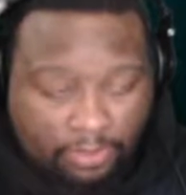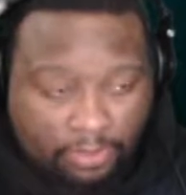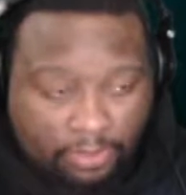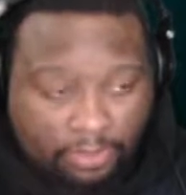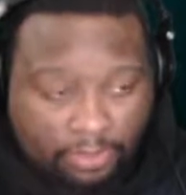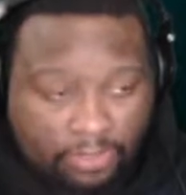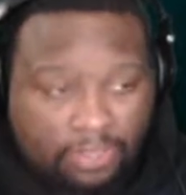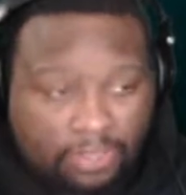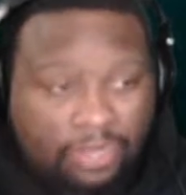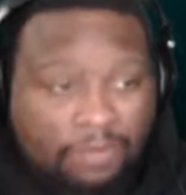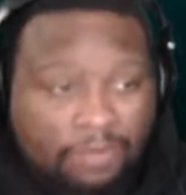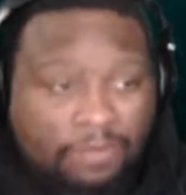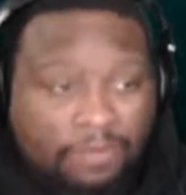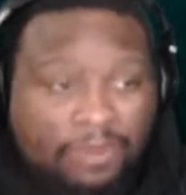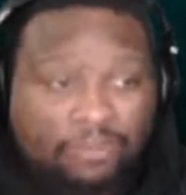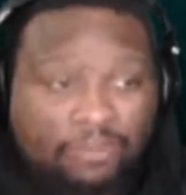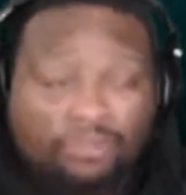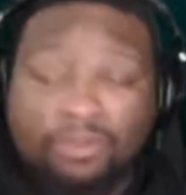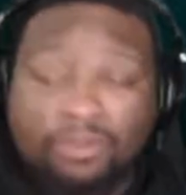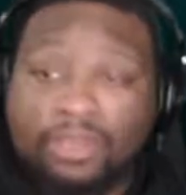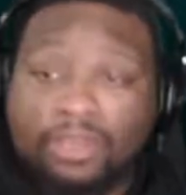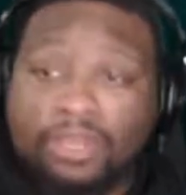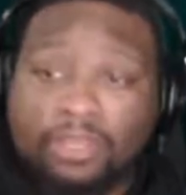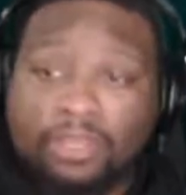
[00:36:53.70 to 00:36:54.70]
could have been
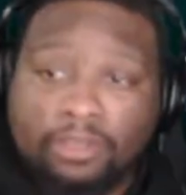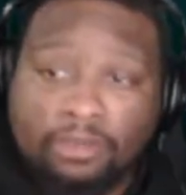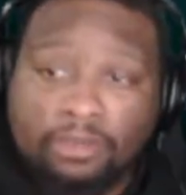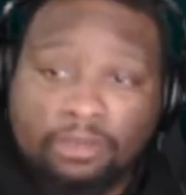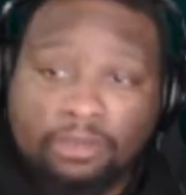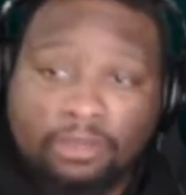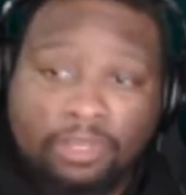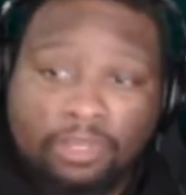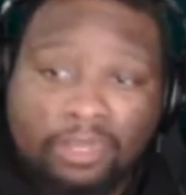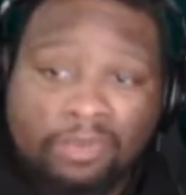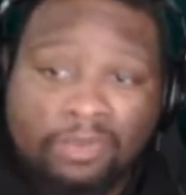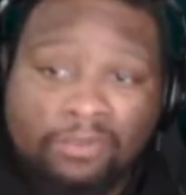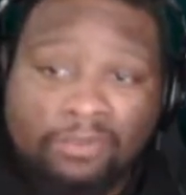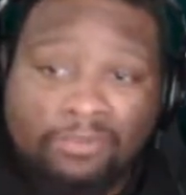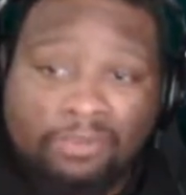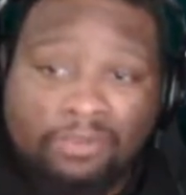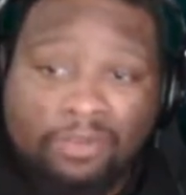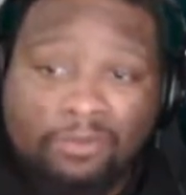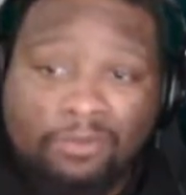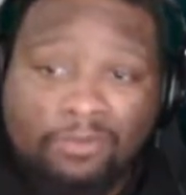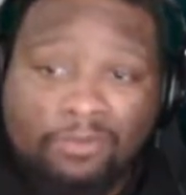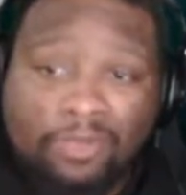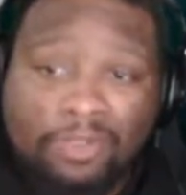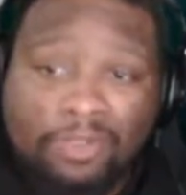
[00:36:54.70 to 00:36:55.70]
treated in a
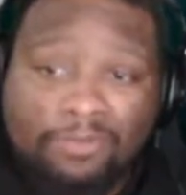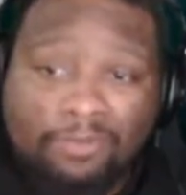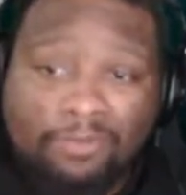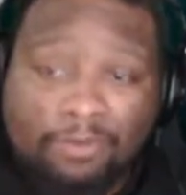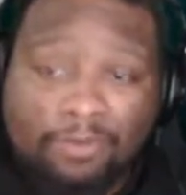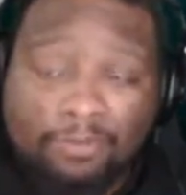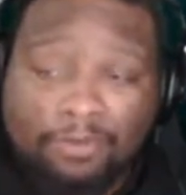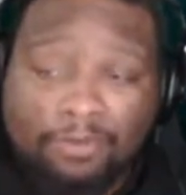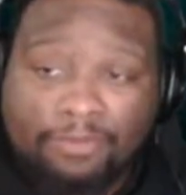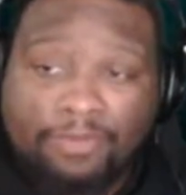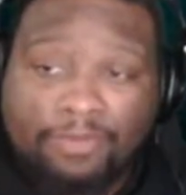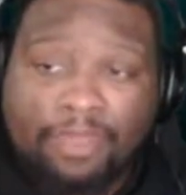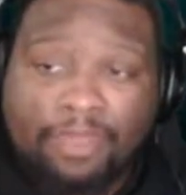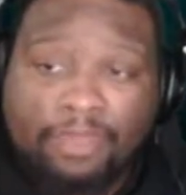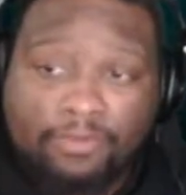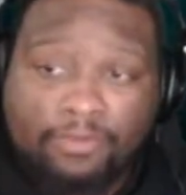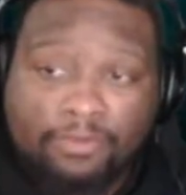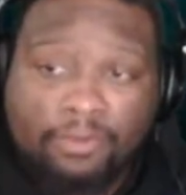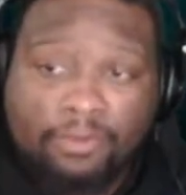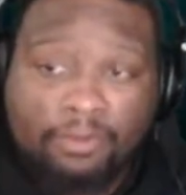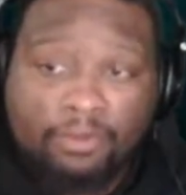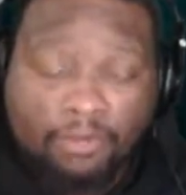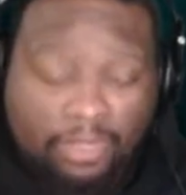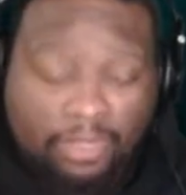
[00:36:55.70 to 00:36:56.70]
certain way form or
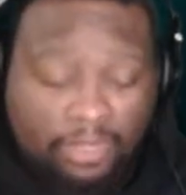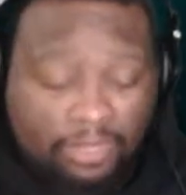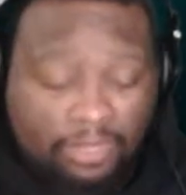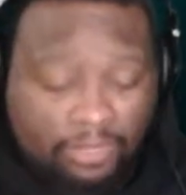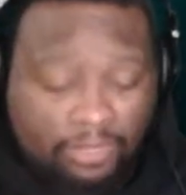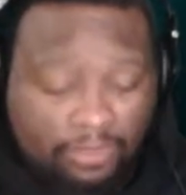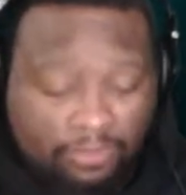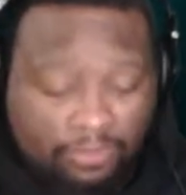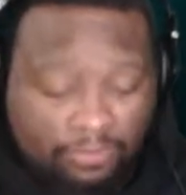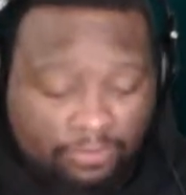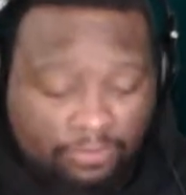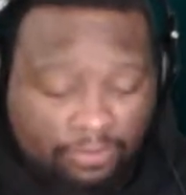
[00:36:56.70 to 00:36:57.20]
fashion and